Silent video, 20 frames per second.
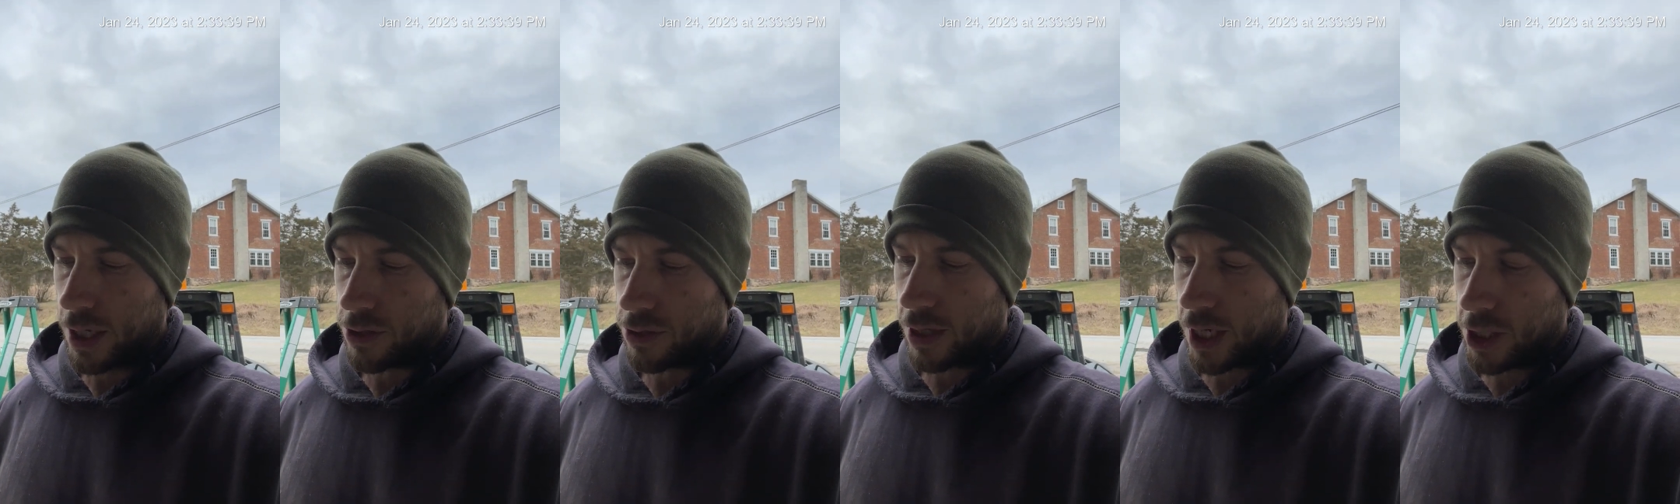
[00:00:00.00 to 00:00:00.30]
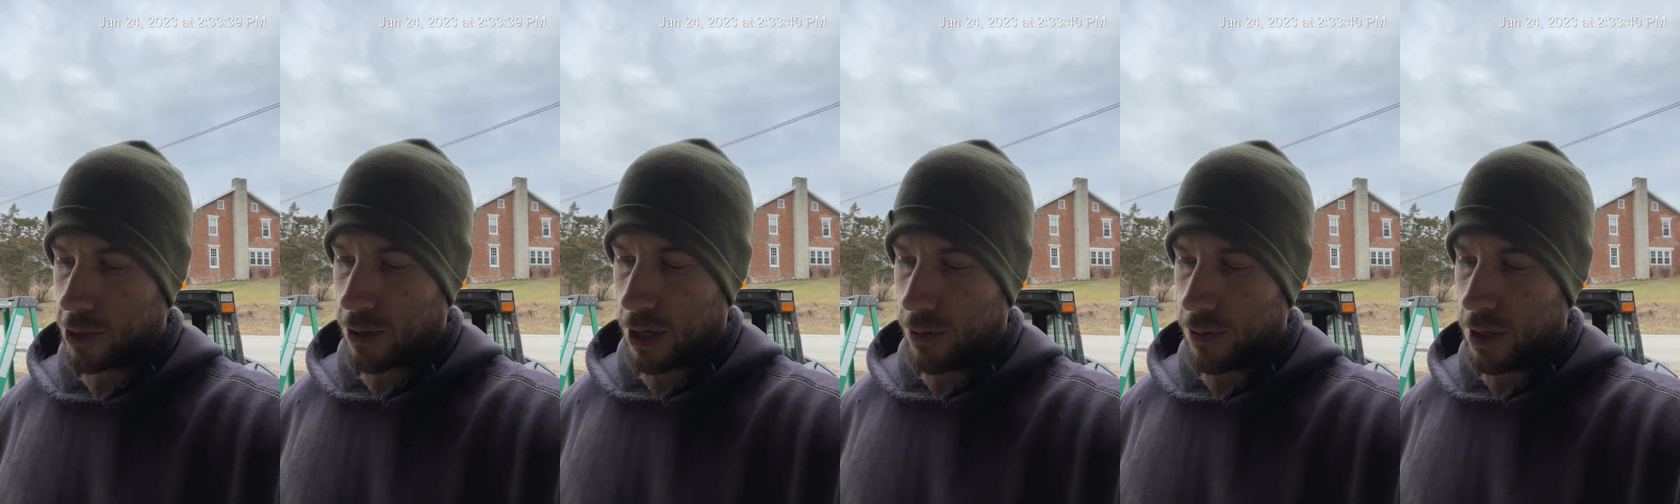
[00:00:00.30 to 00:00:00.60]
so
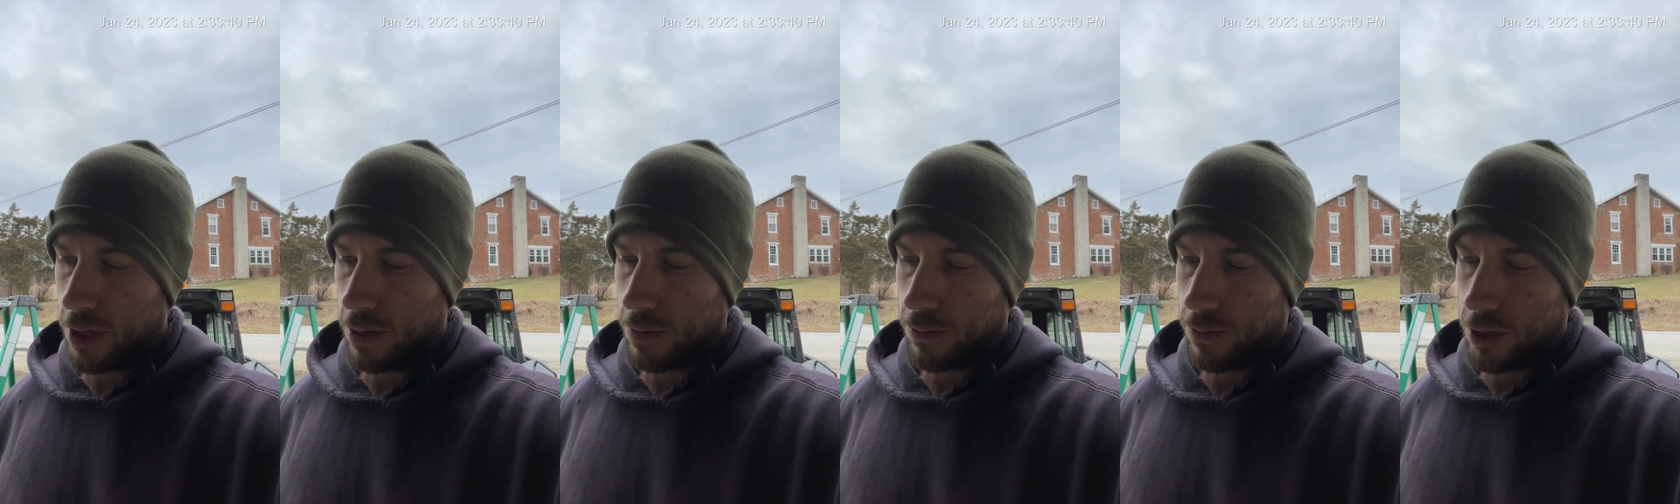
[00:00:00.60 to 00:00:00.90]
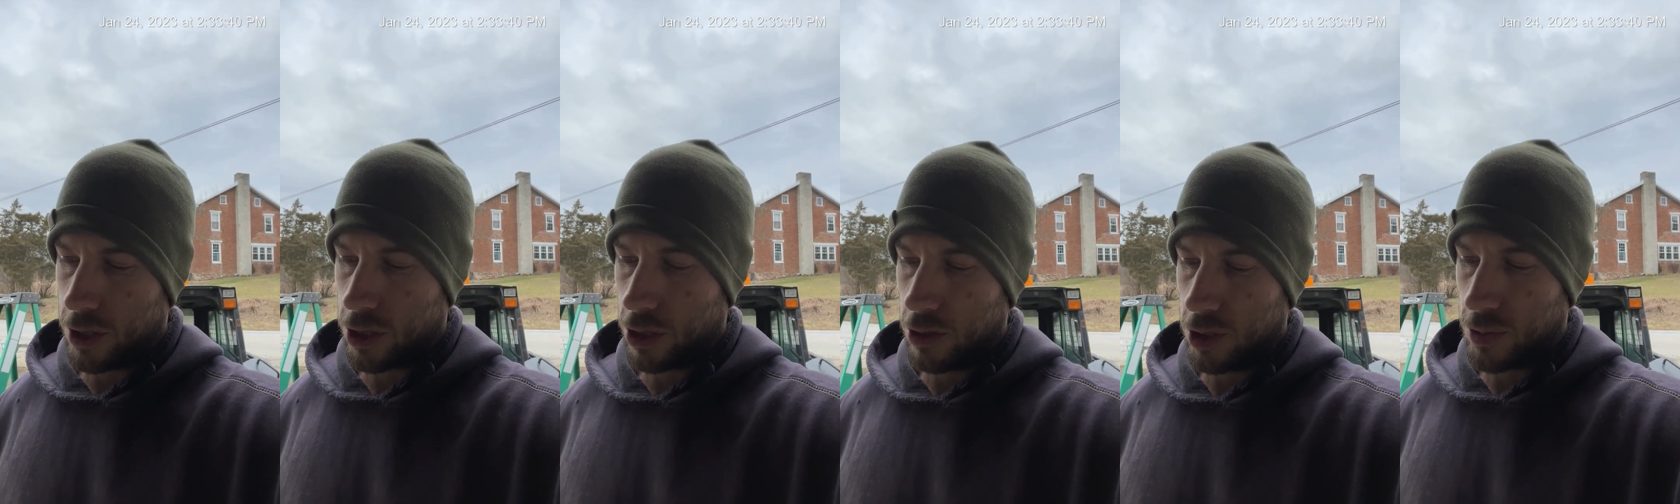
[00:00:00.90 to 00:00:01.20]
that's why we
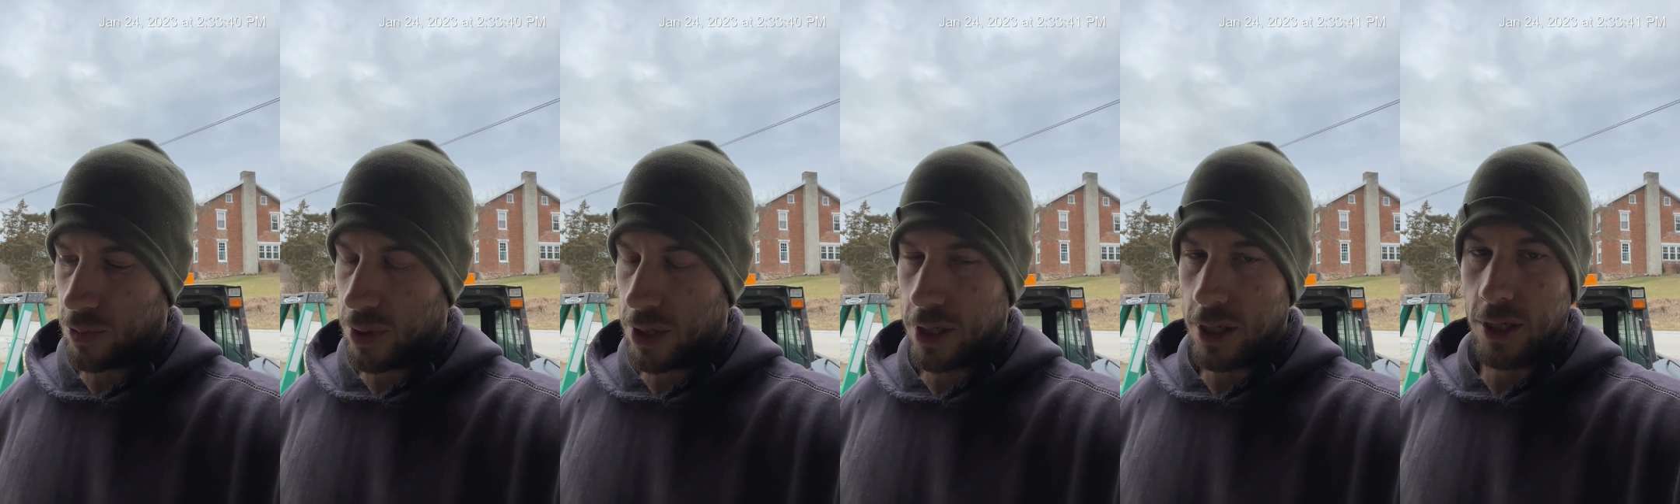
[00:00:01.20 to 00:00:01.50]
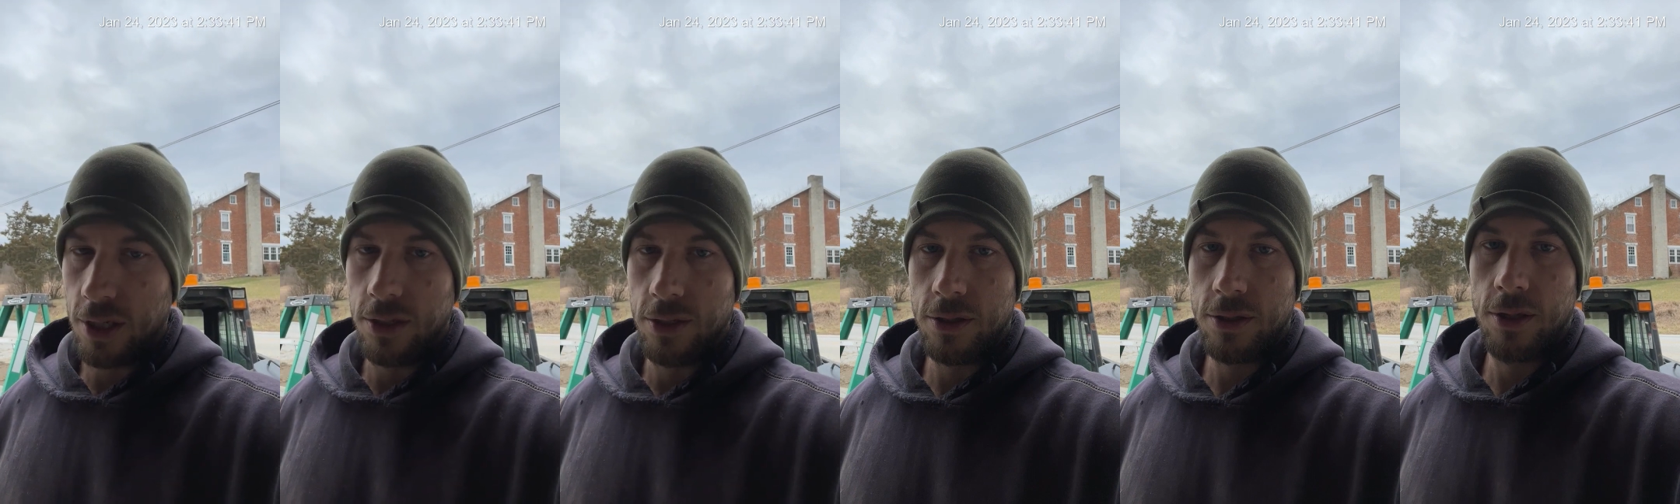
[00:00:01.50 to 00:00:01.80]
chose
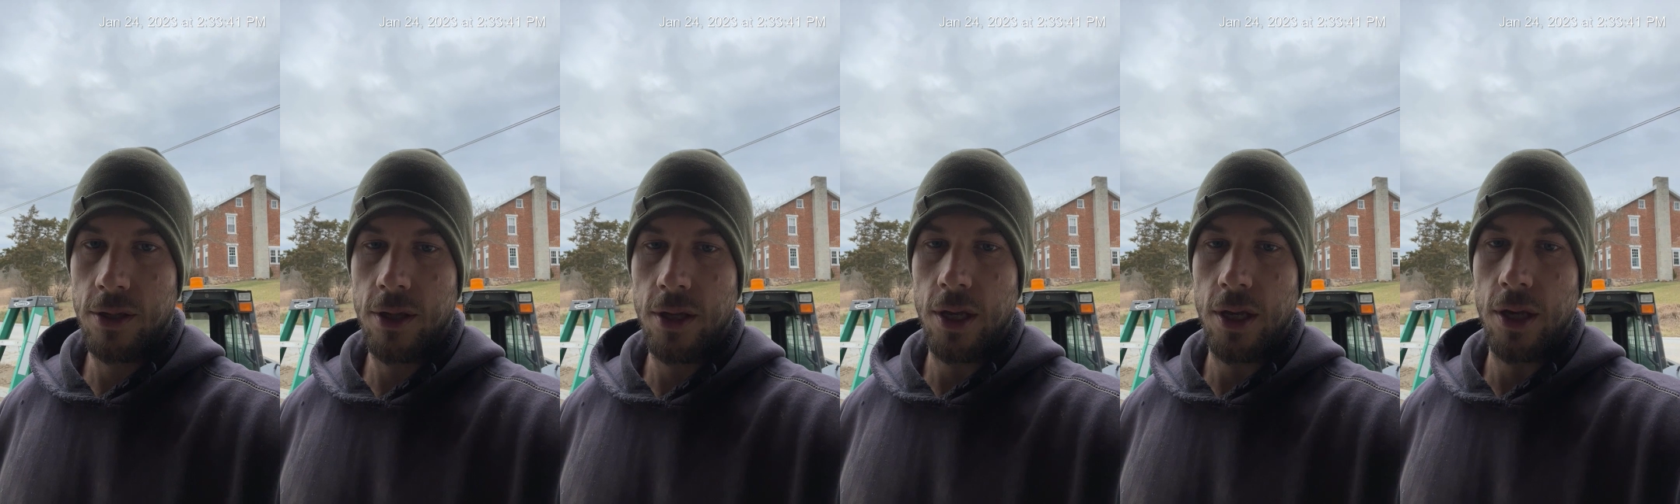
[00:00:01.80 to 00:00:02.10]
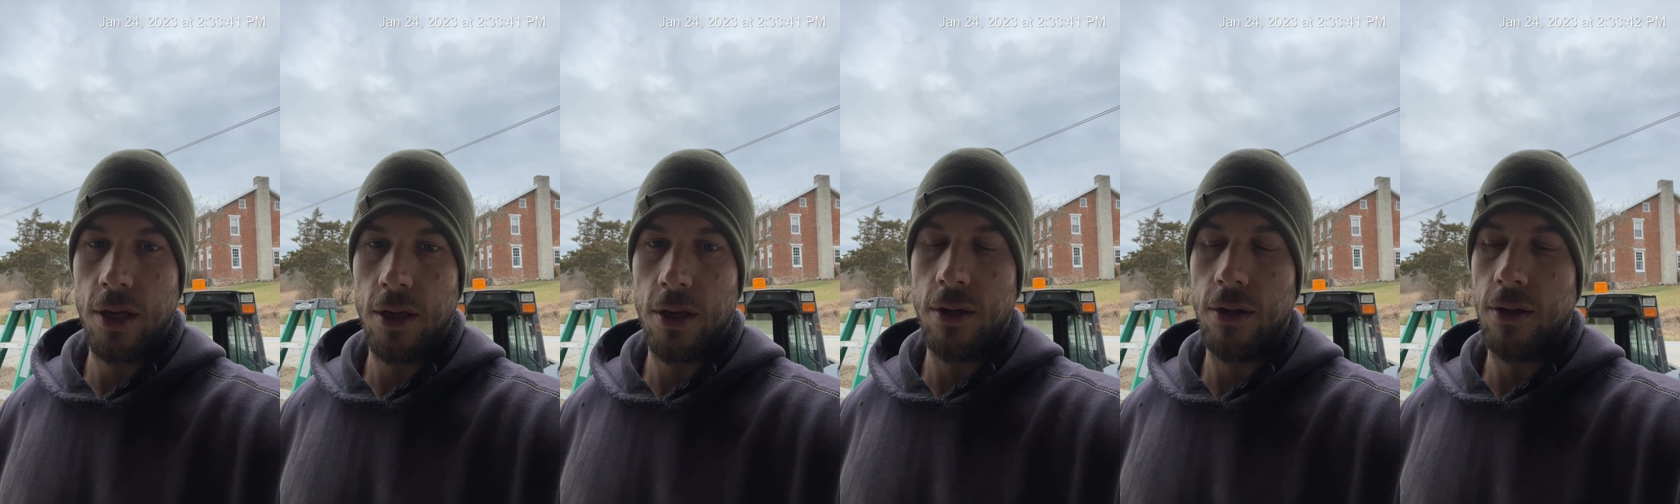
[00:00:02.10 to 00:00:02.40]
peas,
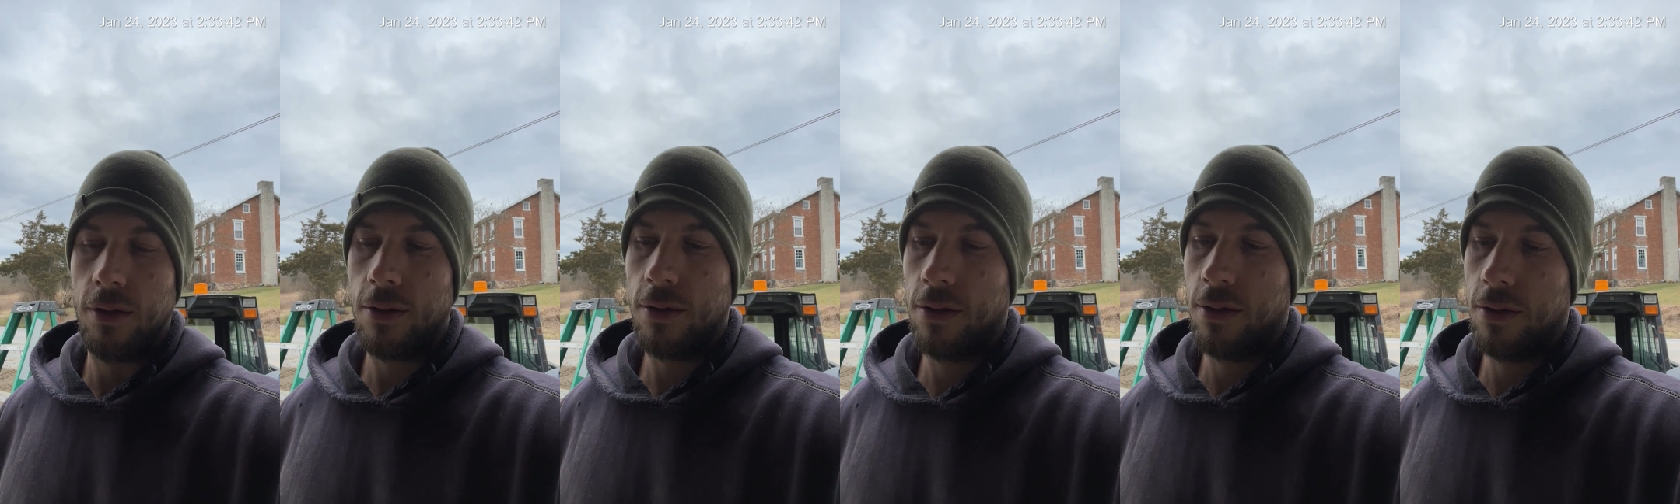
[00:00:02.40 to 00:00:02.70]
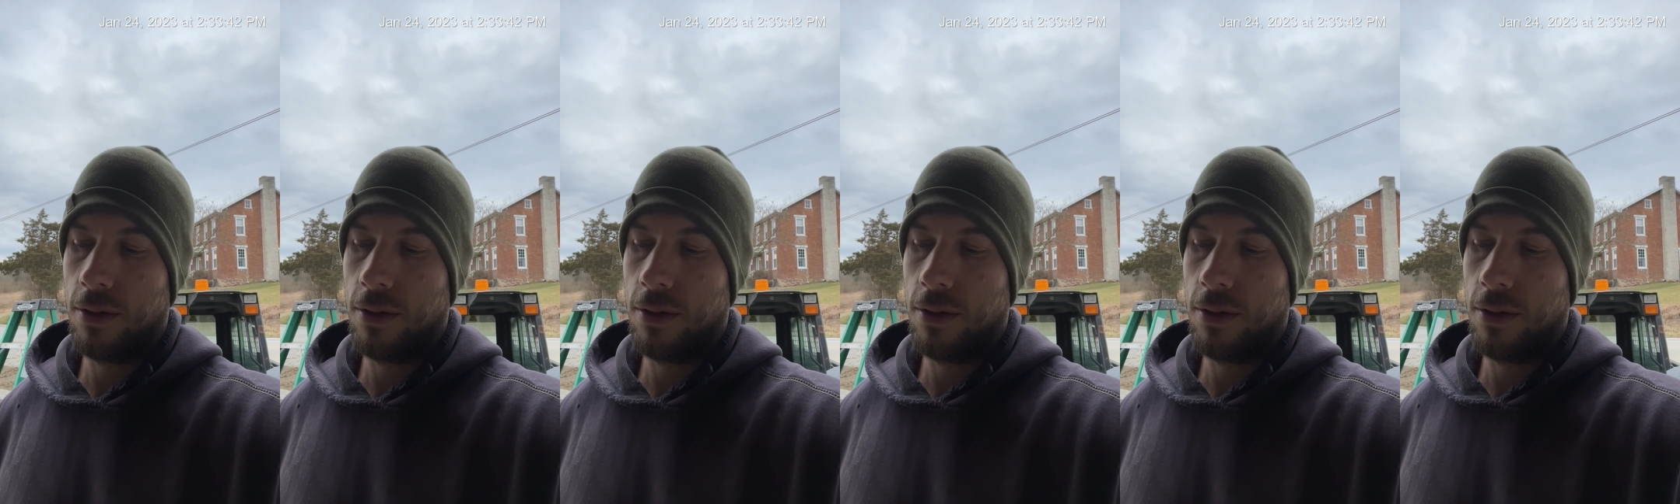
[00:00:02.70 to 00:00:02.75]
and